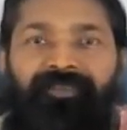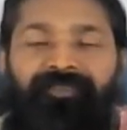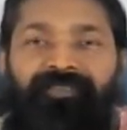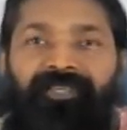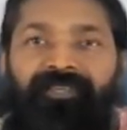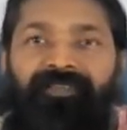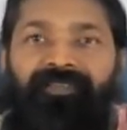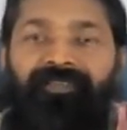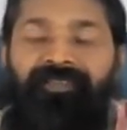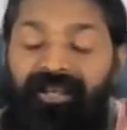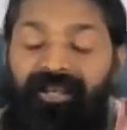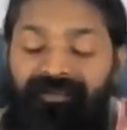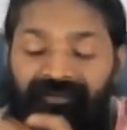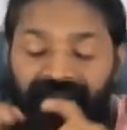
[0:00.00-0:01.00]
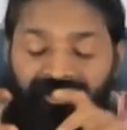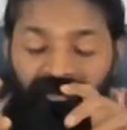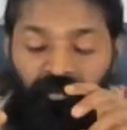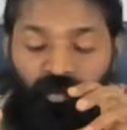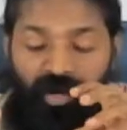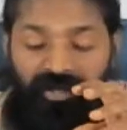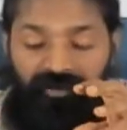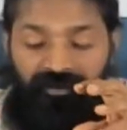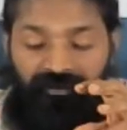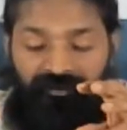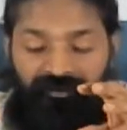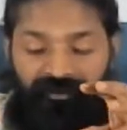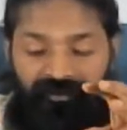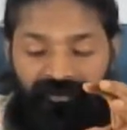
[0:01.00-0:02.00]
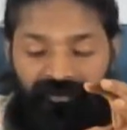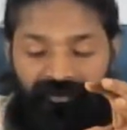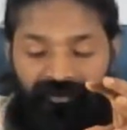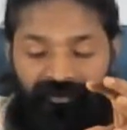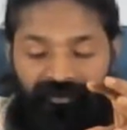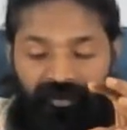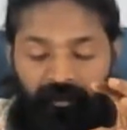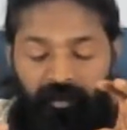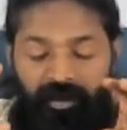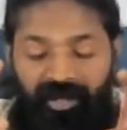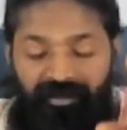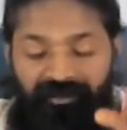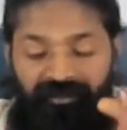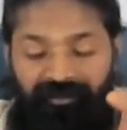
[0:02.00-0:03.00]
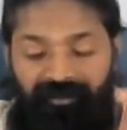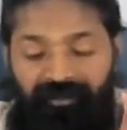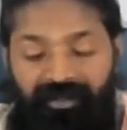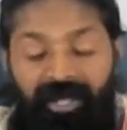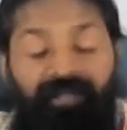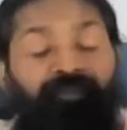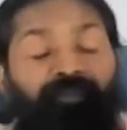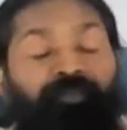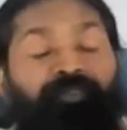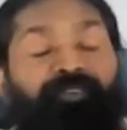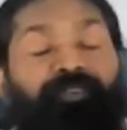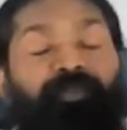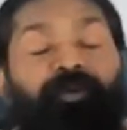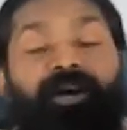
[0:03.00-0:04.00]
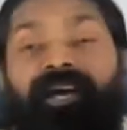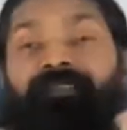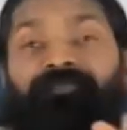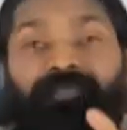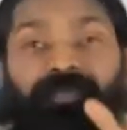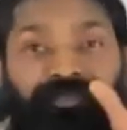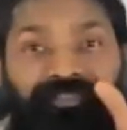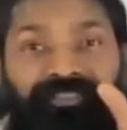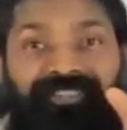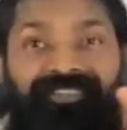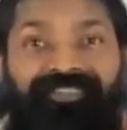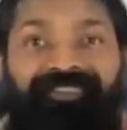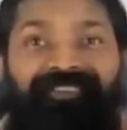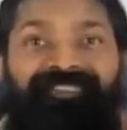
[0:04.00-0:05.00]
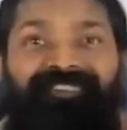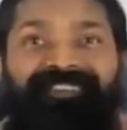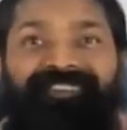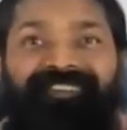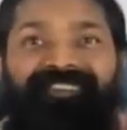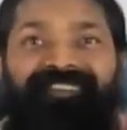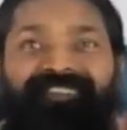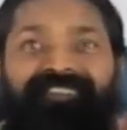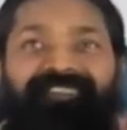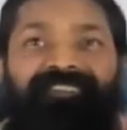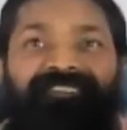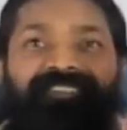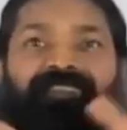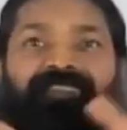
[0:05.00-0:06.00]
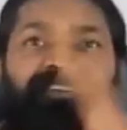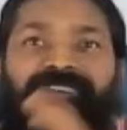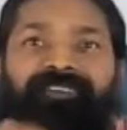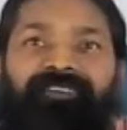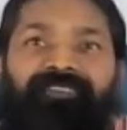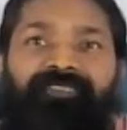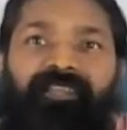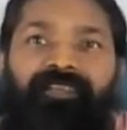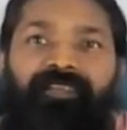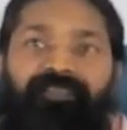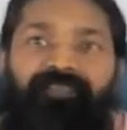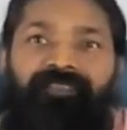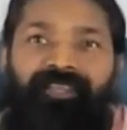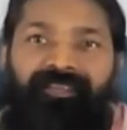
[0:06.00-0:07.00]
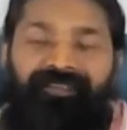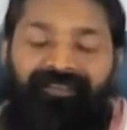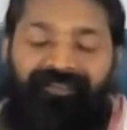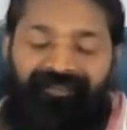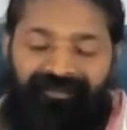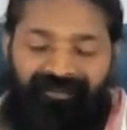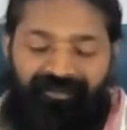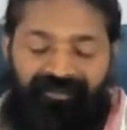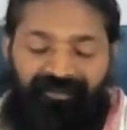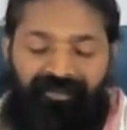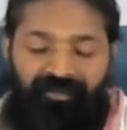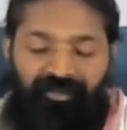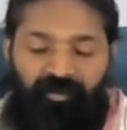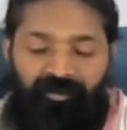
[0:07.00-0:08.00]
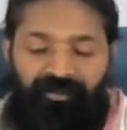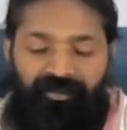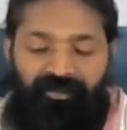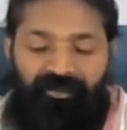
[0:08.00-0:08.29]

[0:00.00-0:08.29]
They let that virus, apparently, I don't know, I have not seen it. They take it into